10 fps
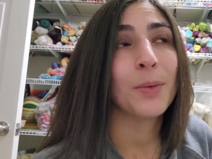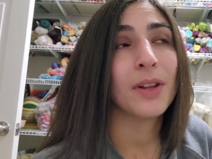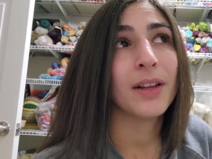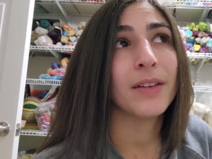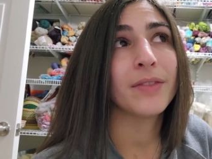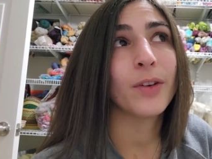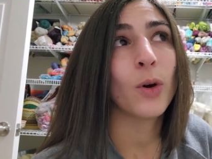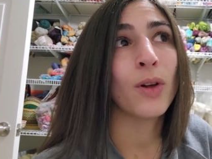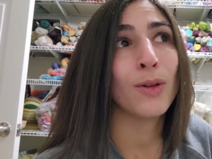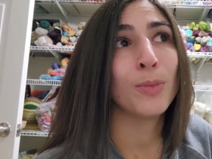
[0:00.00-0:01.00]
I will have
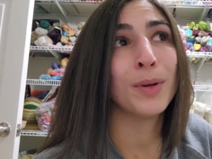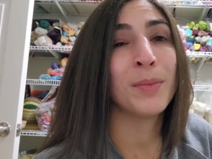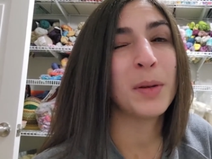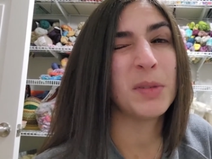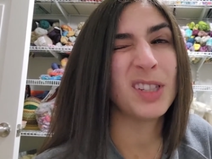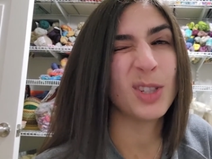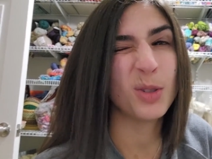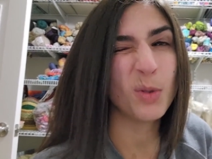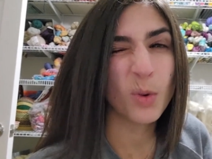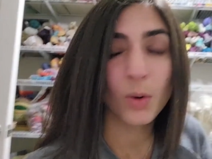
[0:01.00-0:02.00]
all but maybe
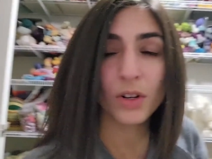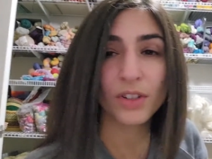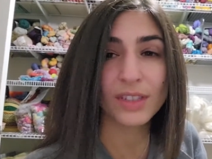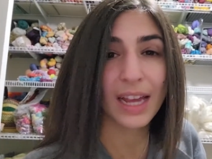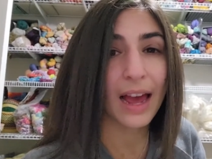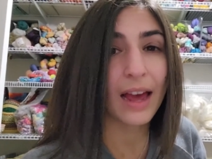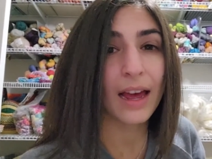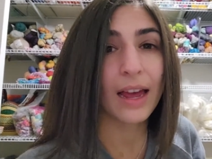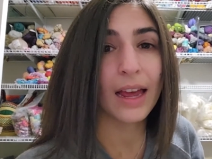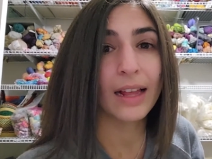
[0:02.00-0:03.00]
two orders
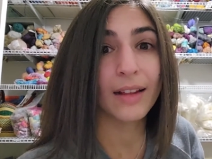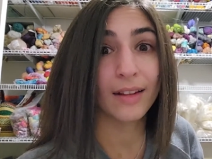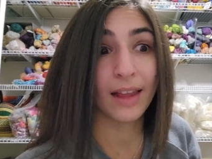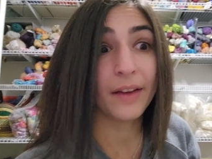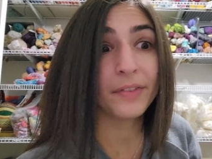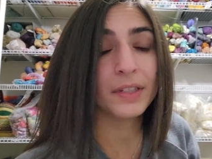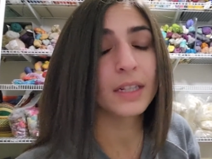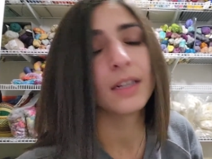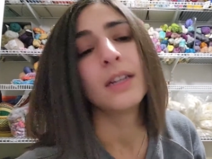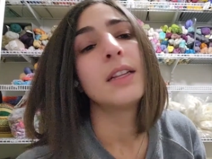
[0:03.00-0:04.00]
left
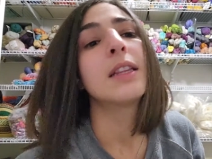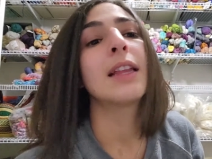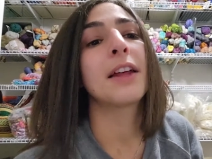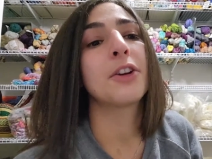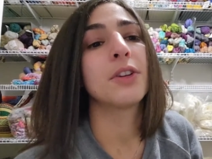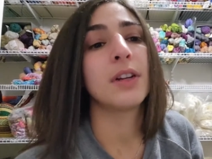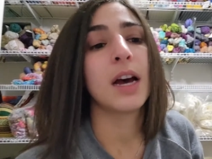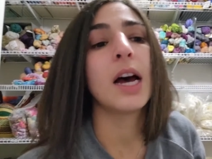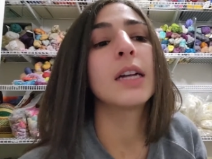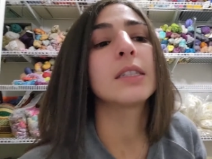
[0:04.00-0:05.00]
that are
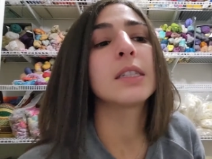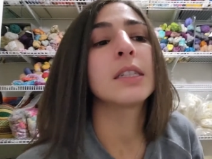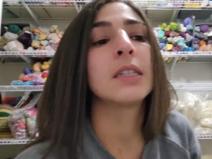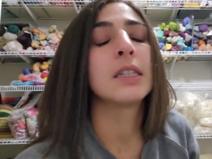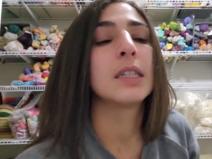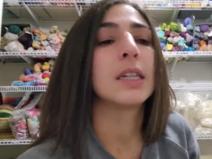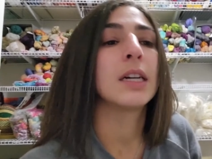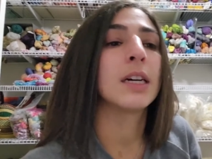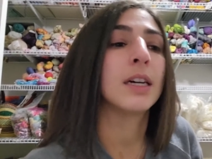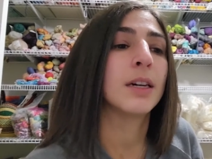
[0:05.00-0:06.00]
not
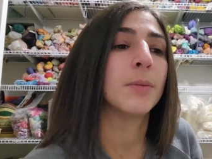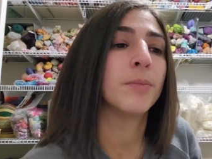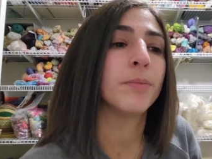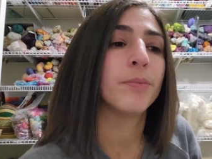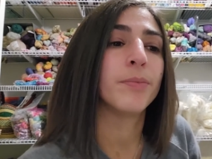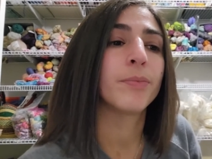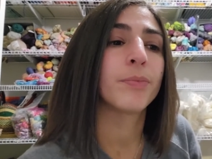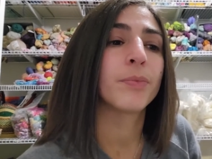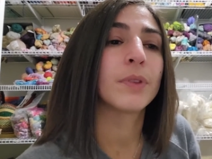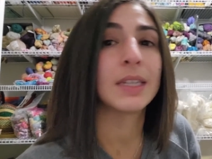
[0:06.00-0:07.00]
um,
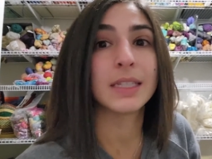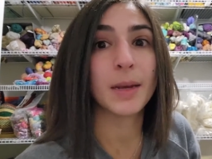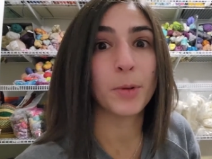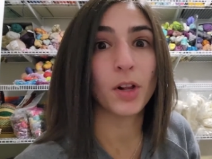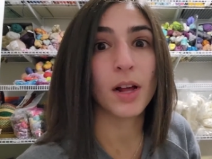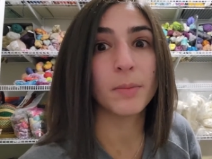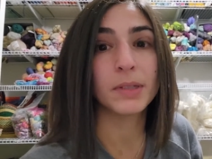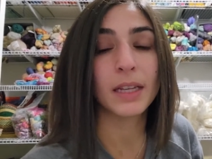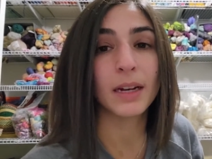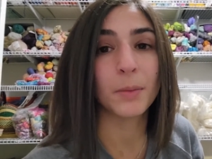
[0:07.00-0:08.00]
December
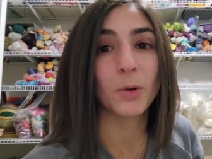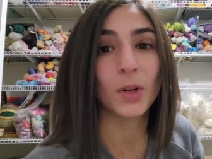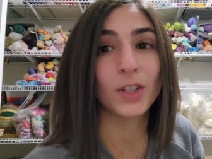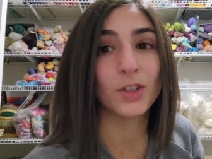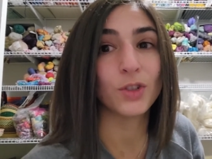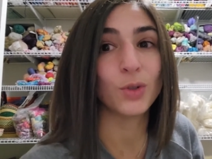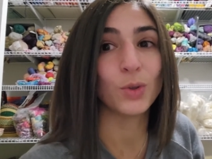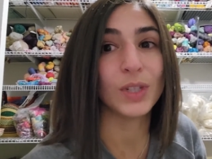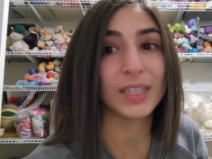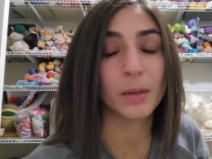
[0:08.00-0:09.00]
clubs. And I'm going to
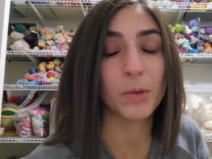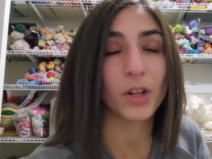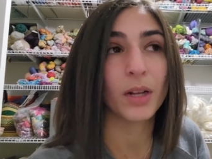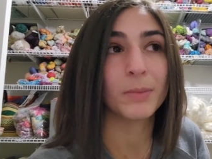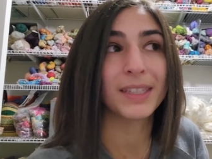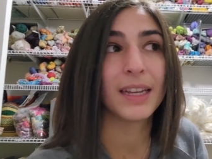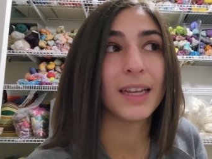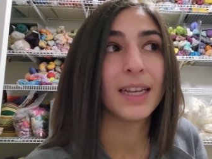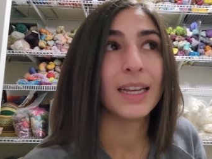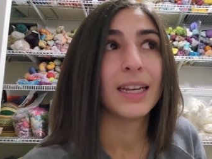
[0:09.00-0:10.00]
do December clubs
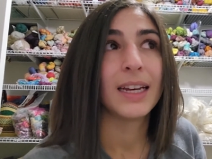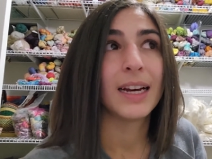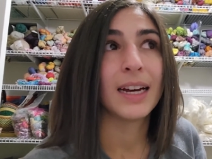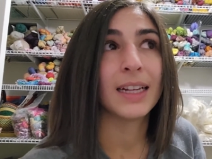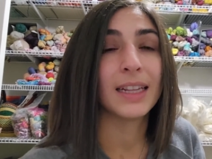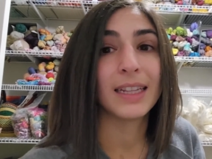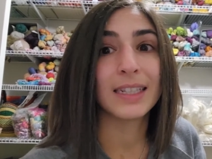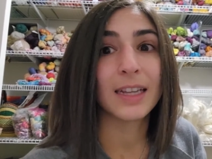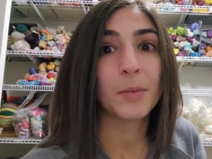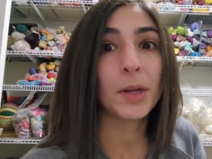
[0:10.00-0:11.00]
uh,
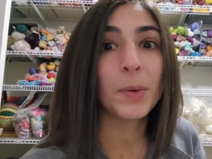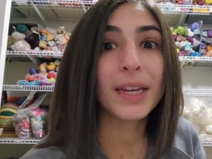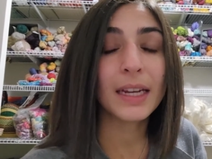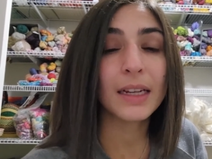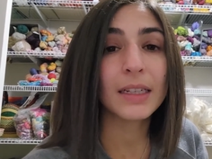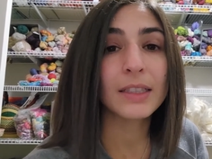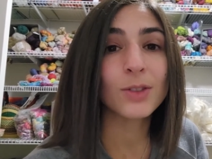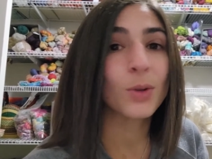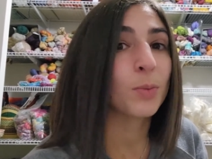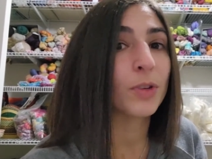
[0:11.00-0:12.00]
this coming week.
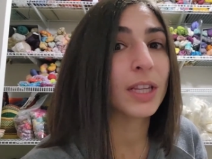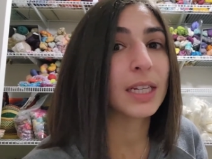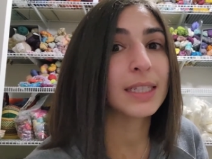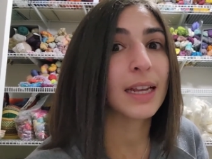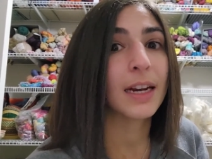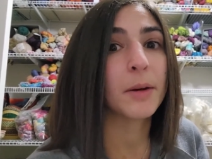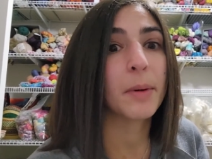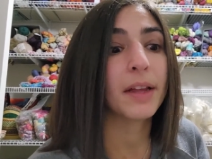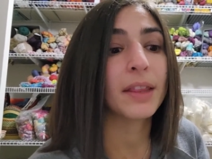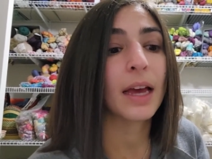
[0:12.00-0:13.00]
So I'm really excited
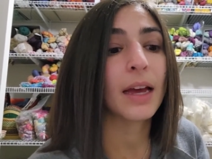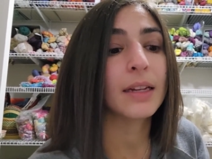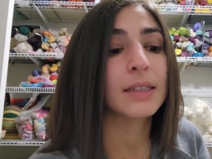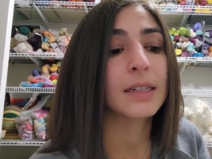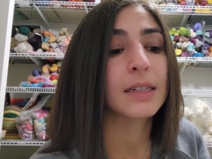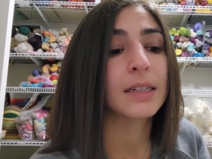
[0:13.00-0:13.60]
about that.